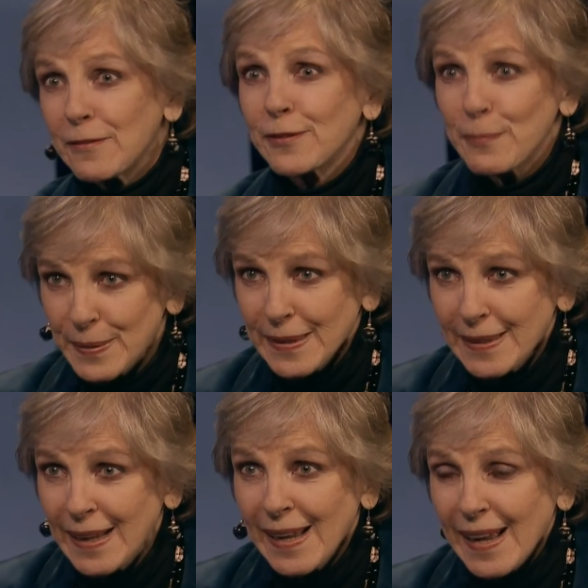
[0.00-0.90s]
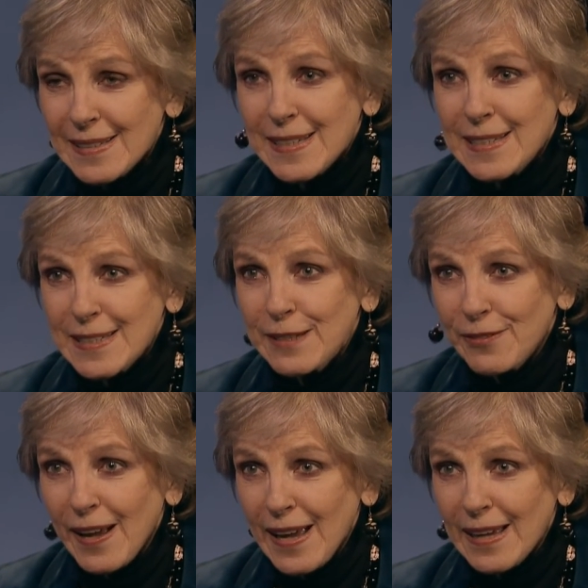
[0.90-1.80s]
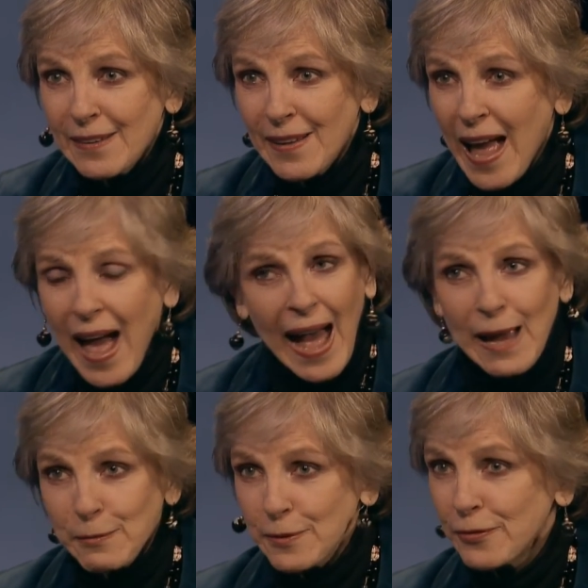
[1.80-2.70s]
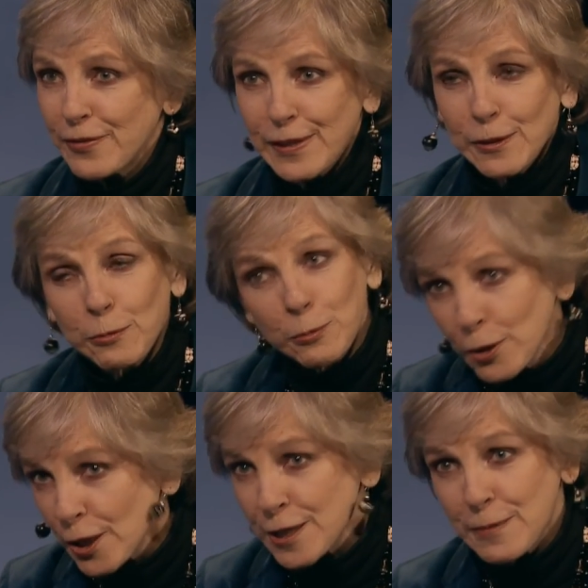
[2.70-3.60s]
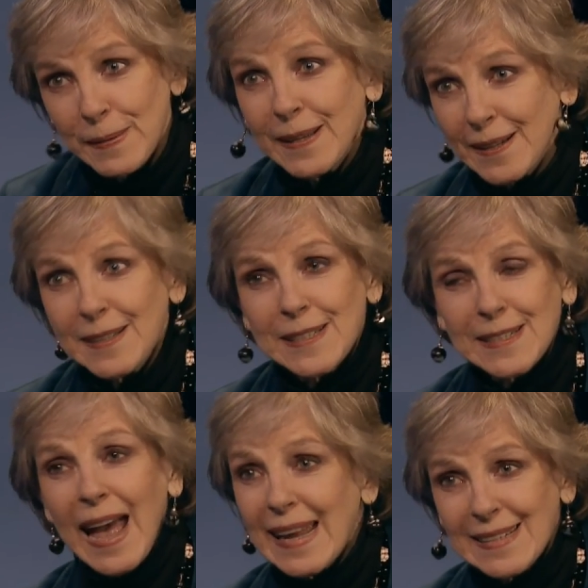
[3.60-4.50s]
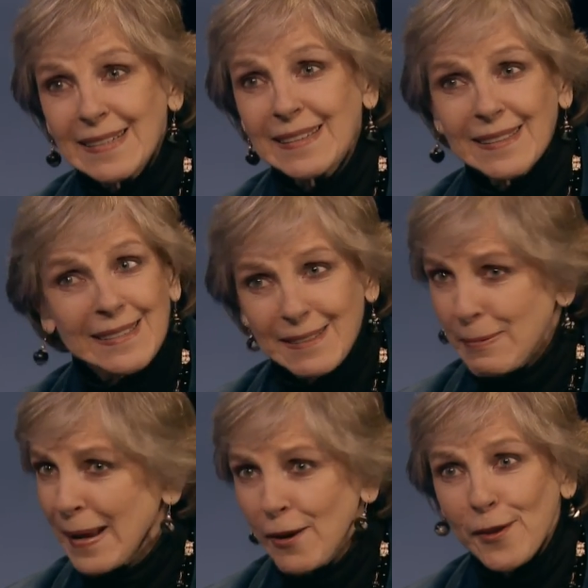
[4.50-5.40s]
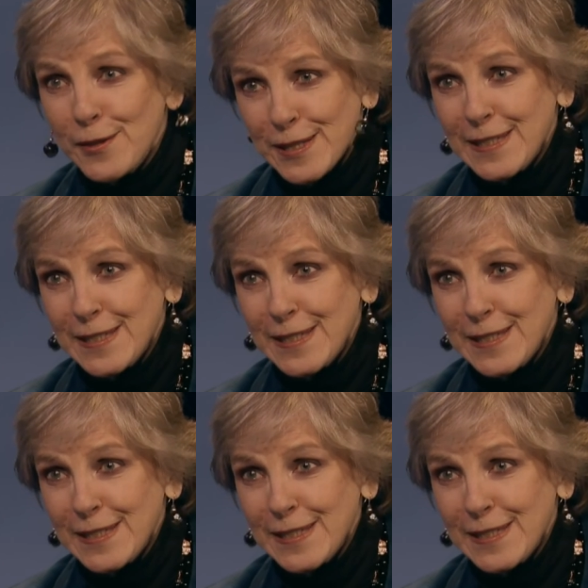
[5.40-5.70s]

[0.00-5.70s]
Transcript: forbid, at sixty-five. I would feel rooked because I didn't paid all those